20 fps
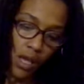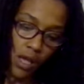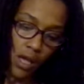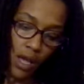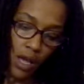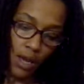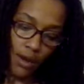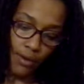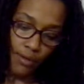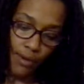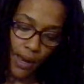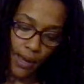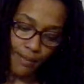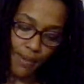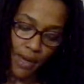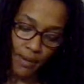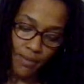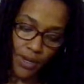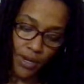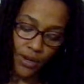All right,
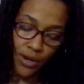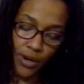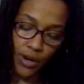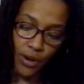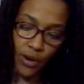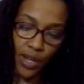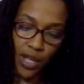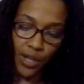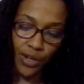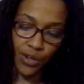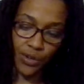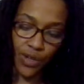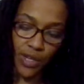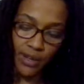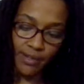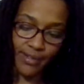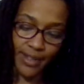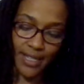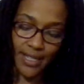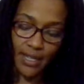baby girl, can you
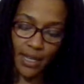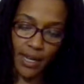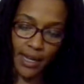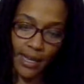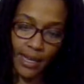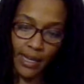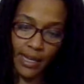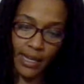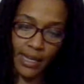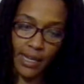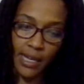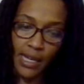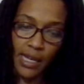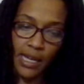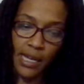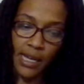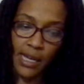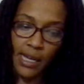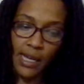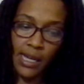give us a
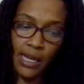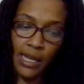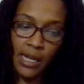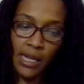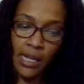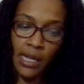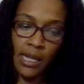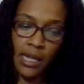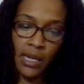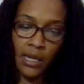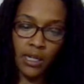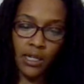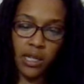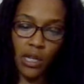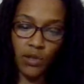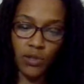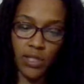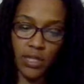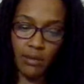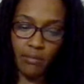
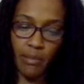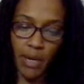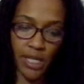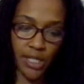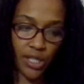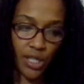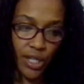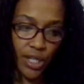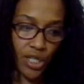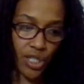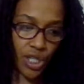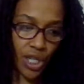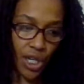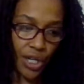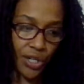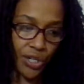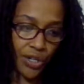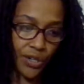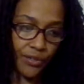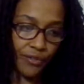closing message
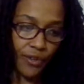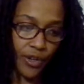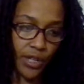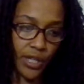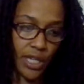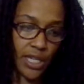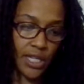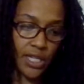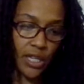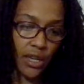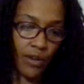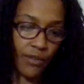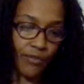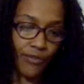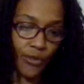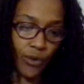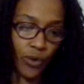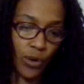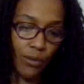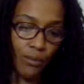here for this
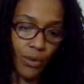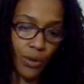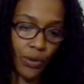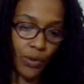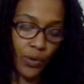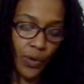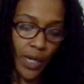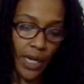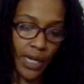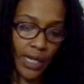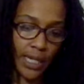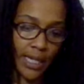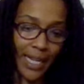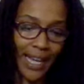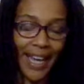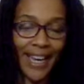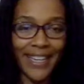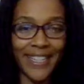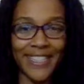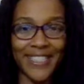full moon in
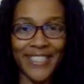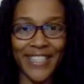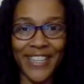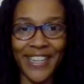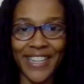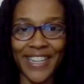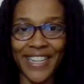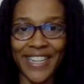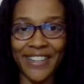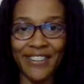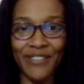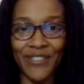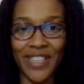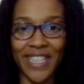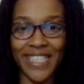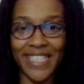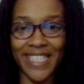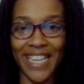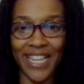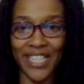Cancer for the
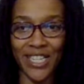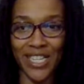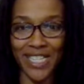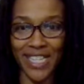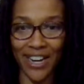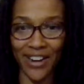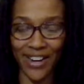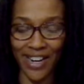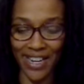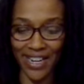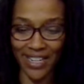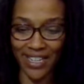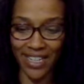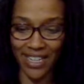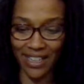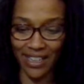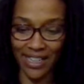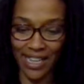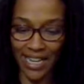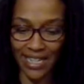Sagittarian
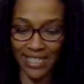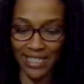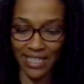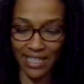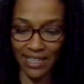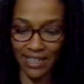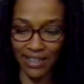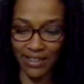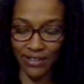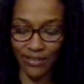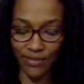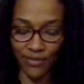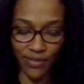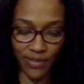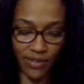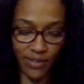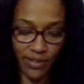collective?